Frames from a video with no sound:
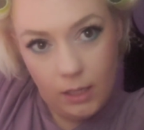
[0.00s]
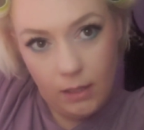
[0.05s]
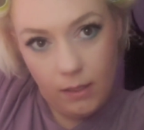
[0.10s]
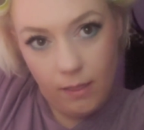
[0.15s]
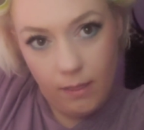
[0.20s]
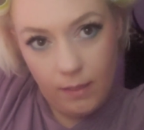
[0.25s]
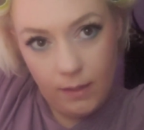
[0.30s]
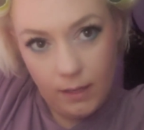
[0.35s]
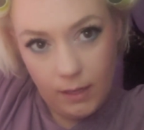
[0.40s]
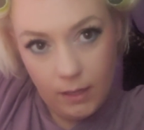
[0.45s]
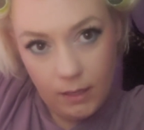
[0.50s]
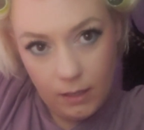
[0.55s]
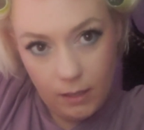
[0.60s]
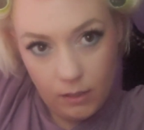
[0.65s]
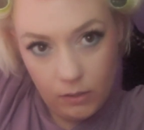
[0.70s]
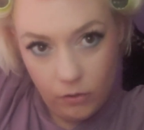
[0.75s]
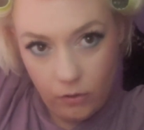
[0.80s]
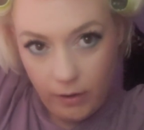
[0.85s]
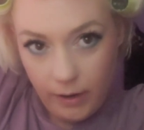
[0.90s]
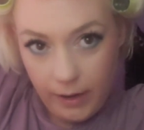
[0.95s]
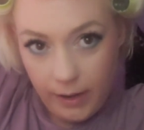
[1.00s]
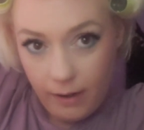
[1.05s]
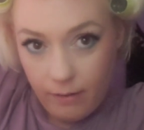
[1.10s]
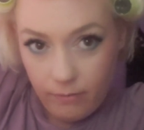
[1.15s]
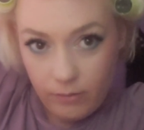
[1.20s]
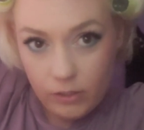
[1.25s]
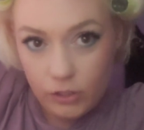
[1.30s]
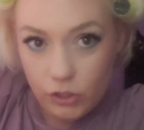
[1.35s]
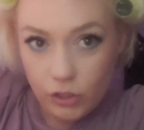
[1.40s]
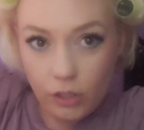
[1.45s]
than your
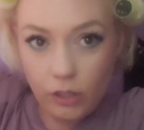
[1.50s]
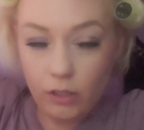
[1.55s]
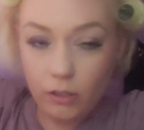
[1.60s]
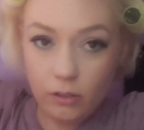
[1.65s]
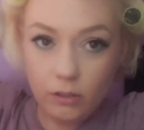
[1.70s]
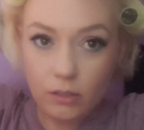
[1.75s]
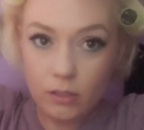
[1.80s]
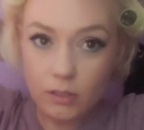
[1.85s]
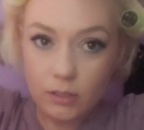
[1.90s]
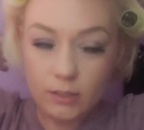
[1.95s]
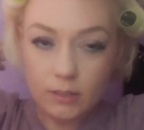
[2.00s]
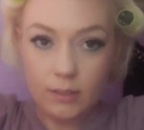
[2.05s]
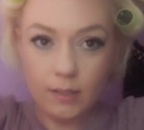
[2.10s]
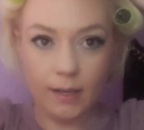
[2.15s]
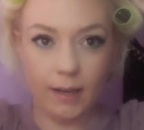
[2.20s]
average curlers.